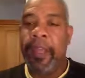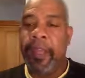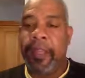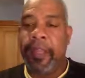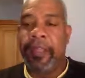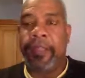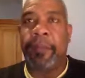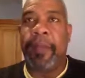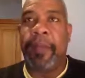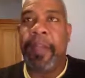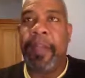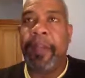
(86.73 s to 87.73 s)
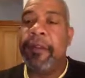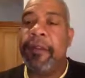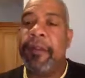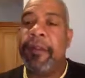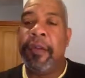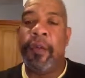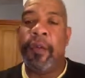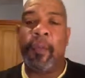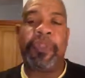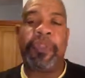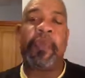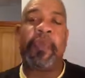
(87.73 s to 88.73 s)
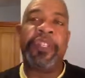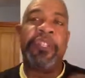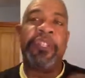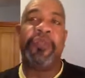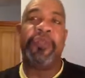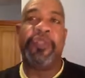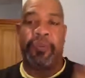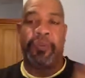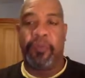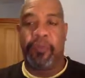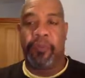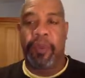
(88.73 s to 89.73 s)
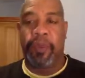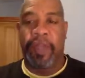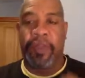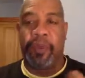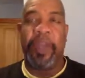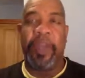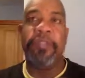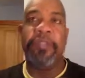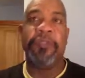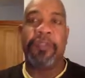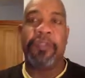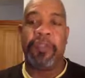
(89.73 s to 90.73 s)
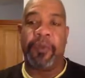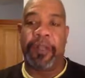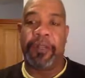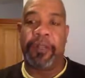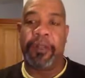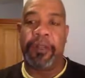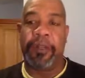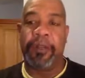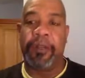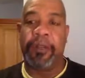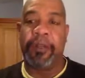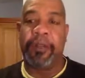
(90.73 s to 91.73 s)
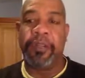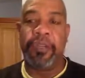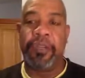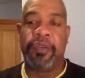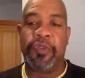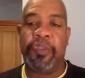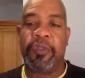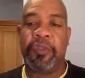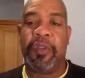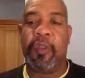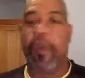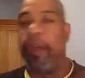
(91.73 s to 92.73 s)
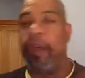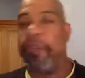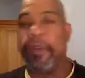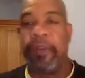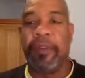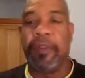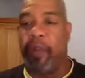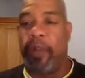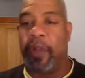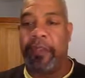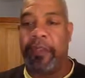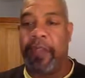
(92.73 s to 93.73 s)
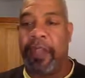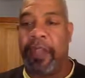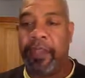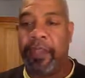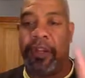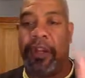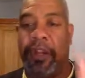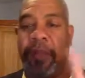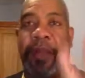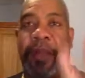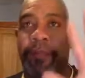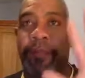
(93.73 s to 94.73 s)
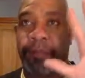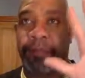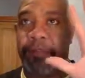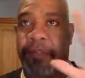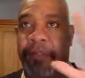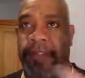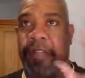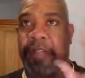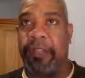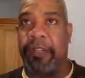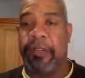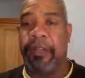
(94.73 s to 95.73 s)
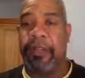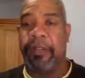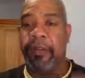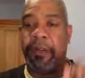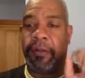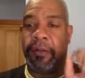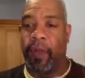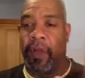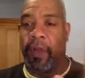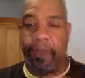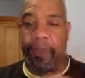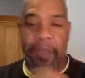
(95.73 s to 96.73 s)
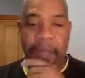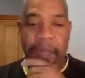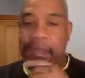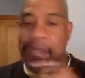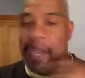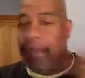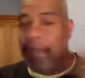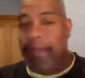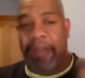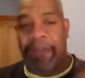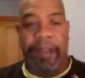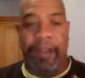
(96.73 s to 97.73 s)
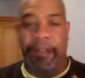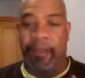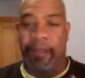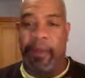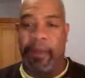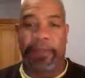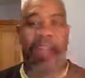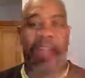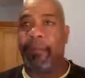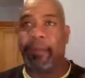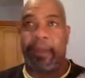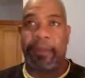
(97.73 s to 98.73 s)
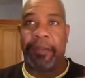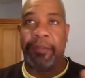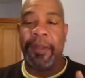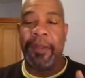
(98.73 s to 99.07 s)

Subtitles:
He said, "Man, with what you do and the way you do it, you should be wealthier than wealthy." And he's talking about financially wealthy. I'm not financially wealthy, haven't been.